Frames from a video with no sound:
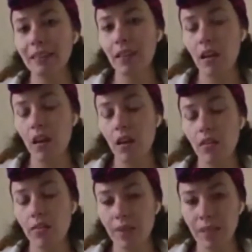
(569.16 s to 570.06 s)
on
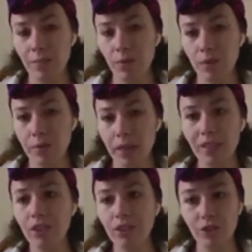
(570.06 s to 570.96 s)
the Facebook page,
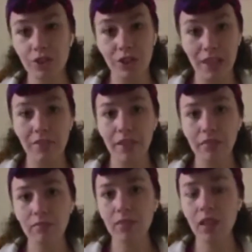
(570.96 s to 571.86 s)
I'll just save it
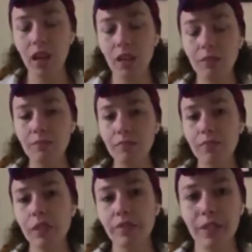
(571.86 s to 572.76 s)
to
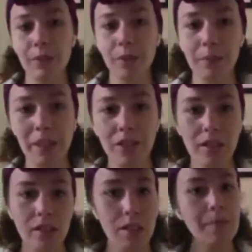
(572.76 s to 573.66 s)
the Facebook page
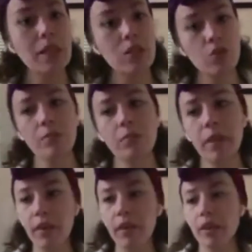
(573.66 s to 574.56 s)
since it's being streamed
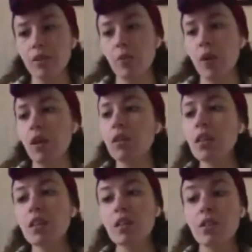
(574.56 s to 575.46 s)
there as well.
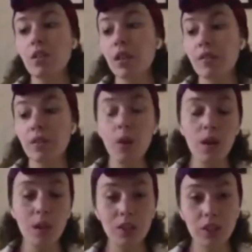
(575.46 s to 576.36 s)
So if you are
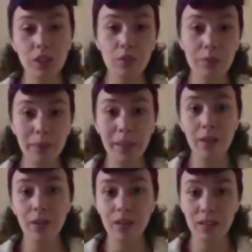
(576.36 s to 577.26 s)
watching the replay
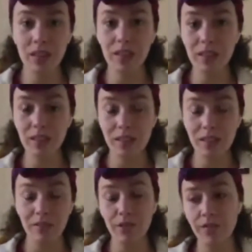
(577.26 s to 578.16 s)
or listening to this
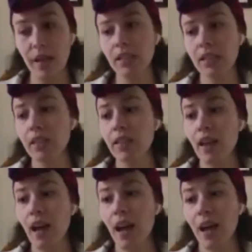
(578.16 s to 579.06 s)
after the fact,
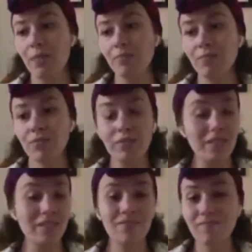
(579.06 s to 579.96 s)

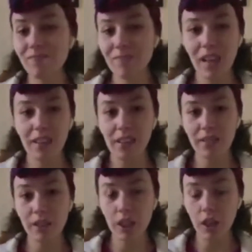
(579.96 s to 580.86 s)
I'd love
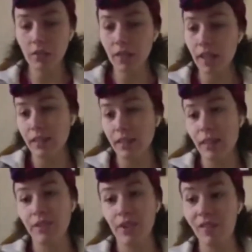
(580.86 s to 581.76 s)
to know. And if
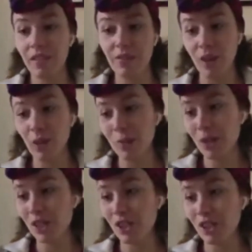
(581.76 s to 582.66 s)
you have any follow-up
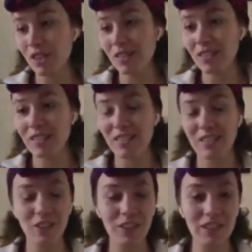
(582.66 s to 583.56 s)
questions,
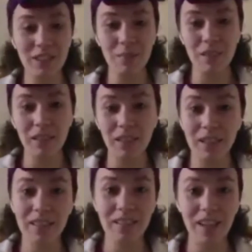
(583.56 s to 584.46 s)
certainly something that I
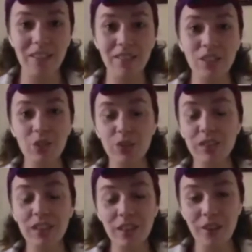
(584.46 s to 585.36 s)
could dive into in
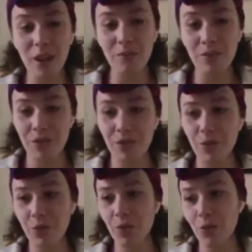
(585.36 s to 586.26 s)
another
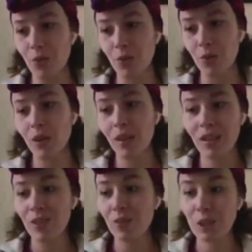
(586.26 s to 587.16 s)
episode or
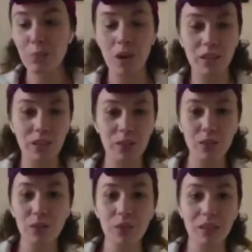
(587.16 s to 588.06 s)
respond
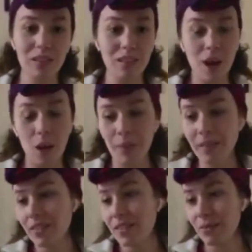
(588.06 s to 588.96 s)
to in
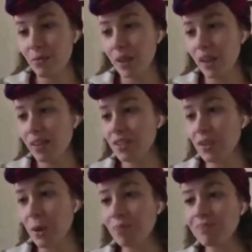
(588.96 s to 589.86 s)
comments and whatnot. So